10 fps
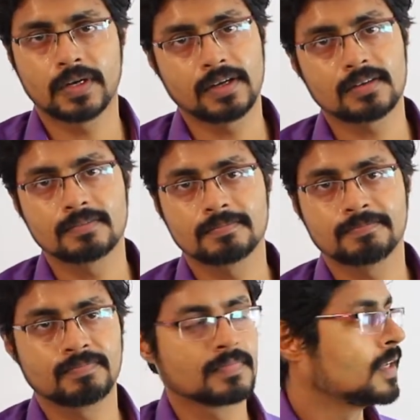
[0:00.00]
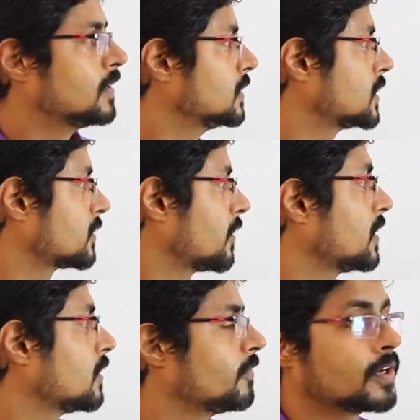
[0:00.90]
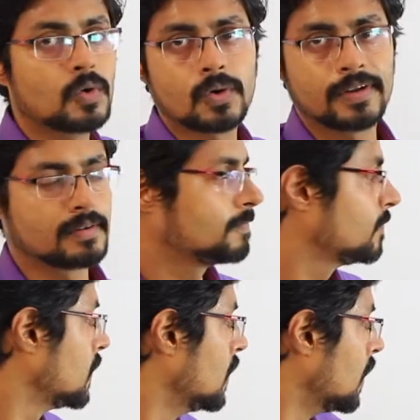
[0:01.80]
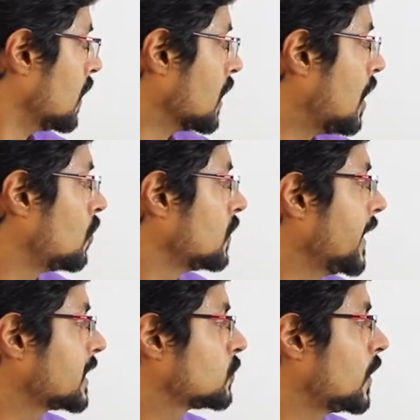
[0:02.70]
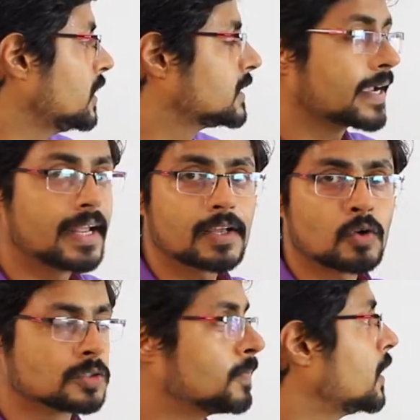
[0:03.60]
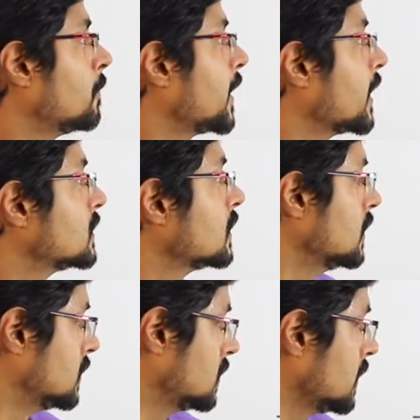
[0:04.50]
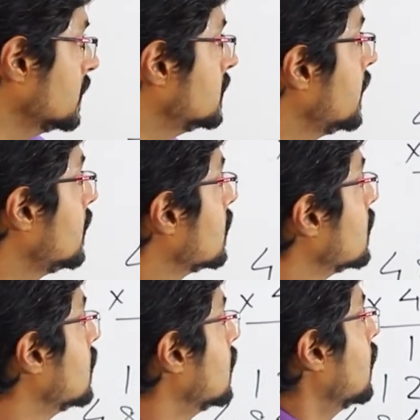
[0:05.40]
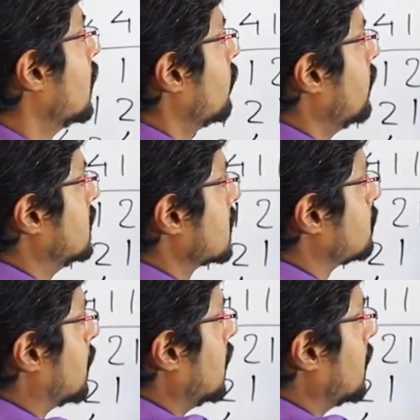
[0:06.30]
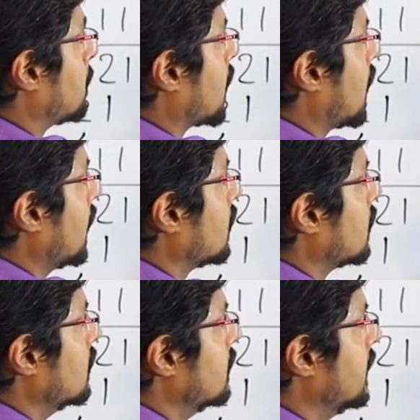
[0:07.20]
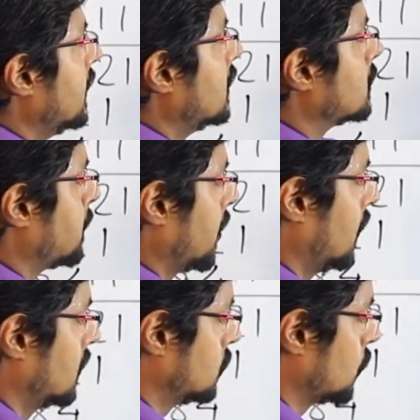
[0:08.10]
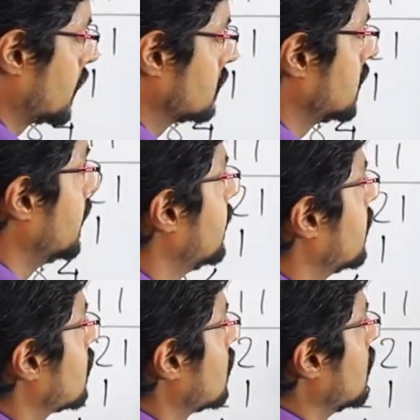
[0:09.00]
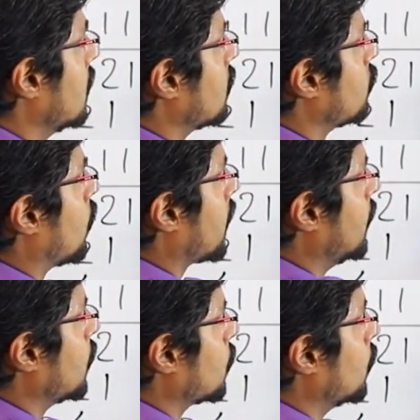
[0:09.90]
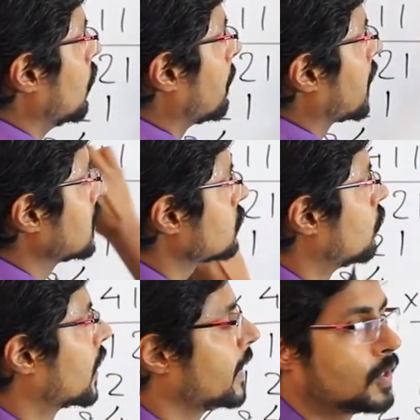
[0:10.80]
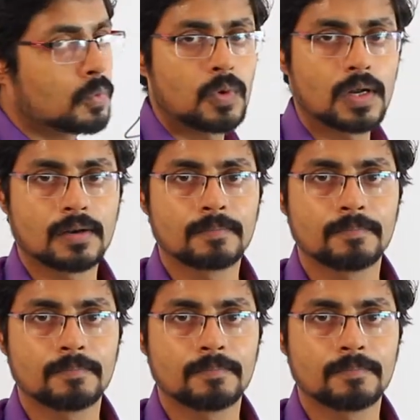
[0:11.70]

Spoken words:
it. This is a 7, we got here. Now next one is again a cross multiplication. This is easy. We just multiply these pairs. You can see it here. 4 into 2 plus 1 into 1.